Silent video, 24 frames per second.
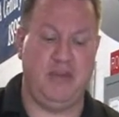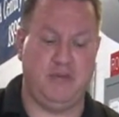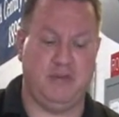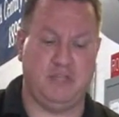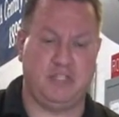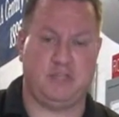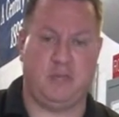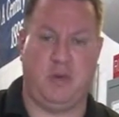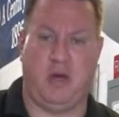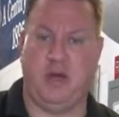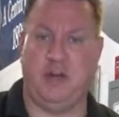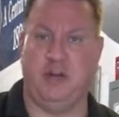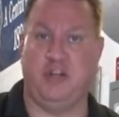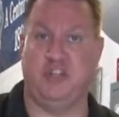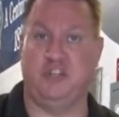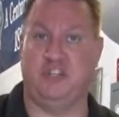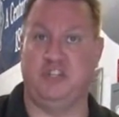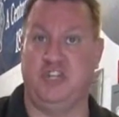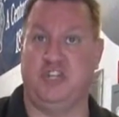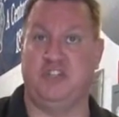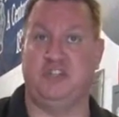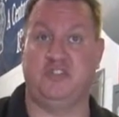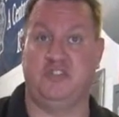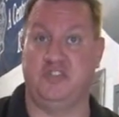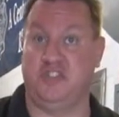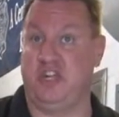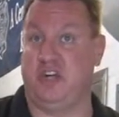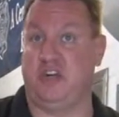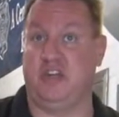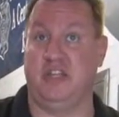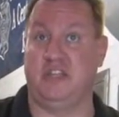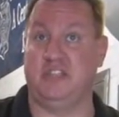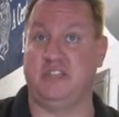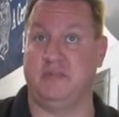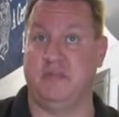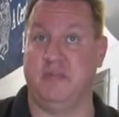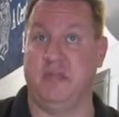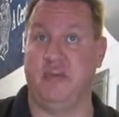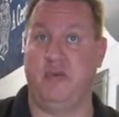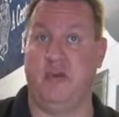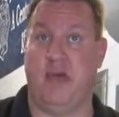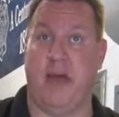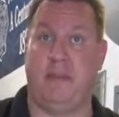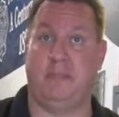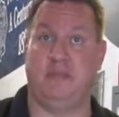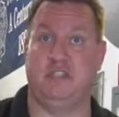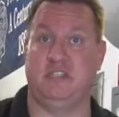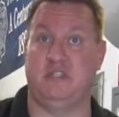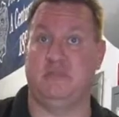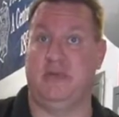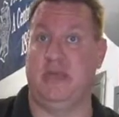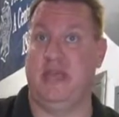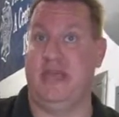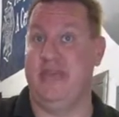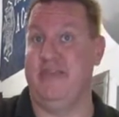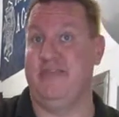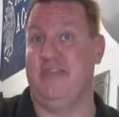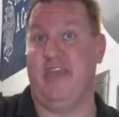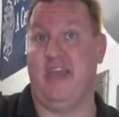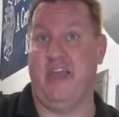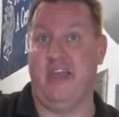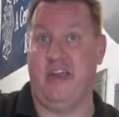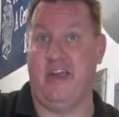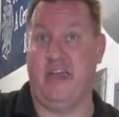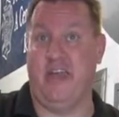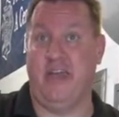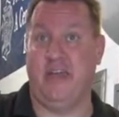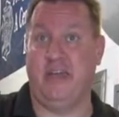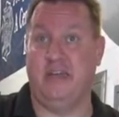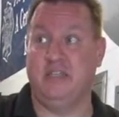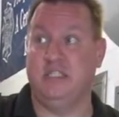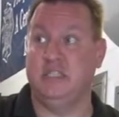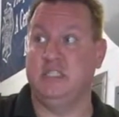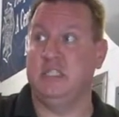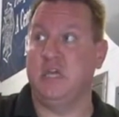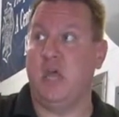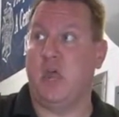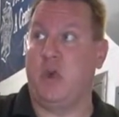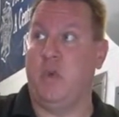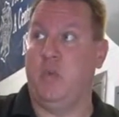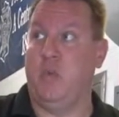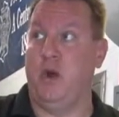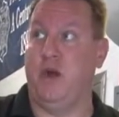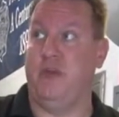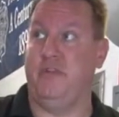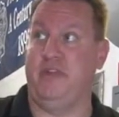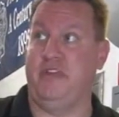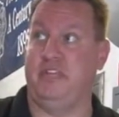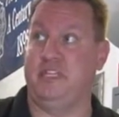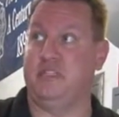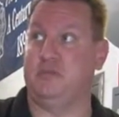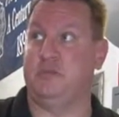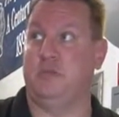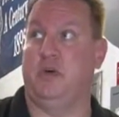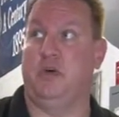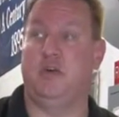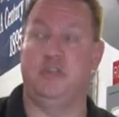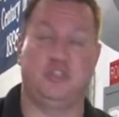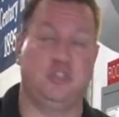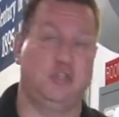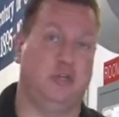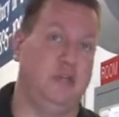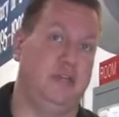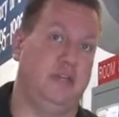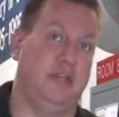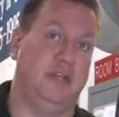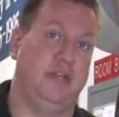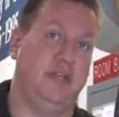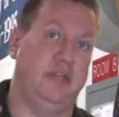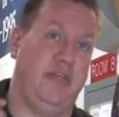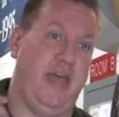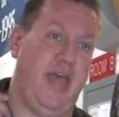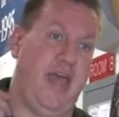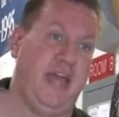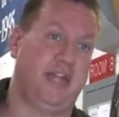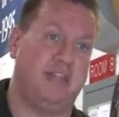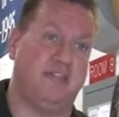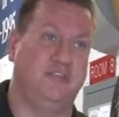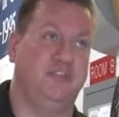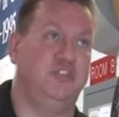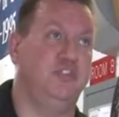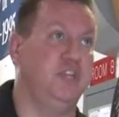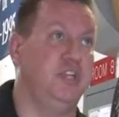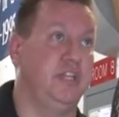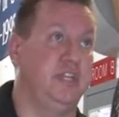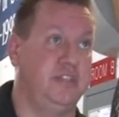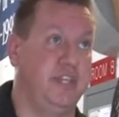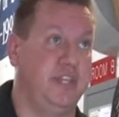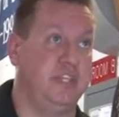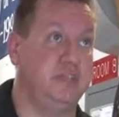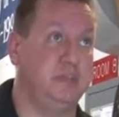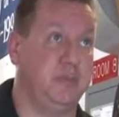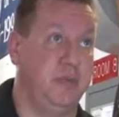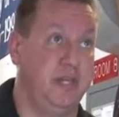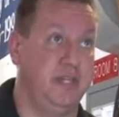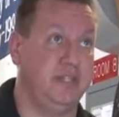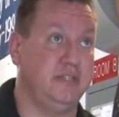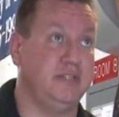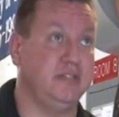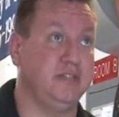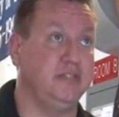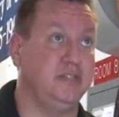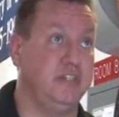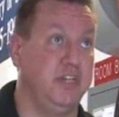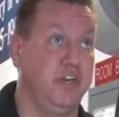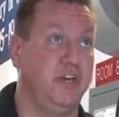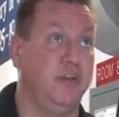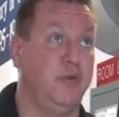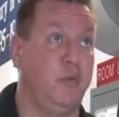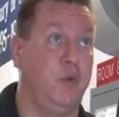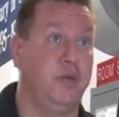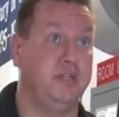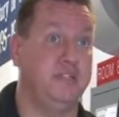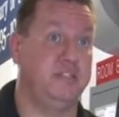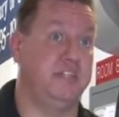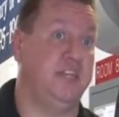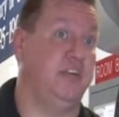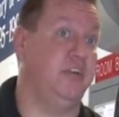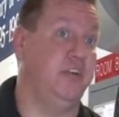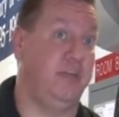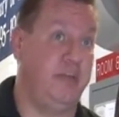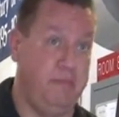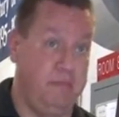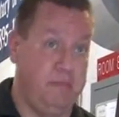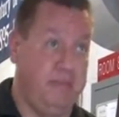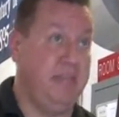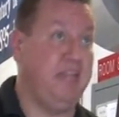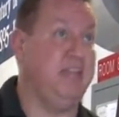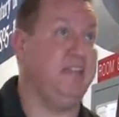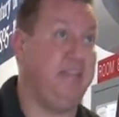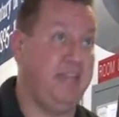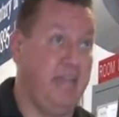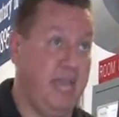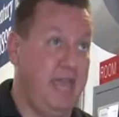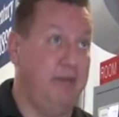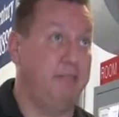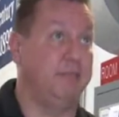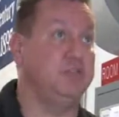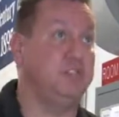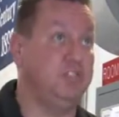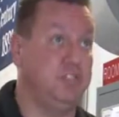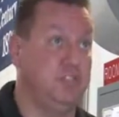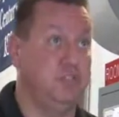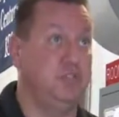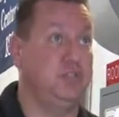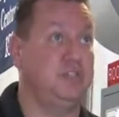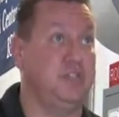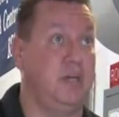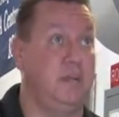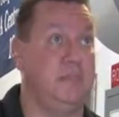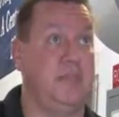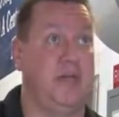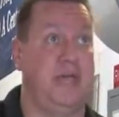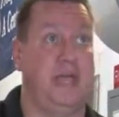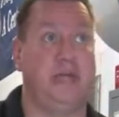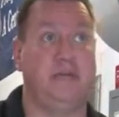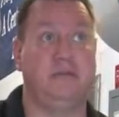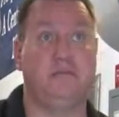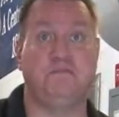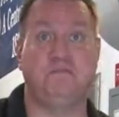responder is just generally somebody who happens to be in the area where the explosion or the active shooting takes place. They're the ones that are immediately able to do something.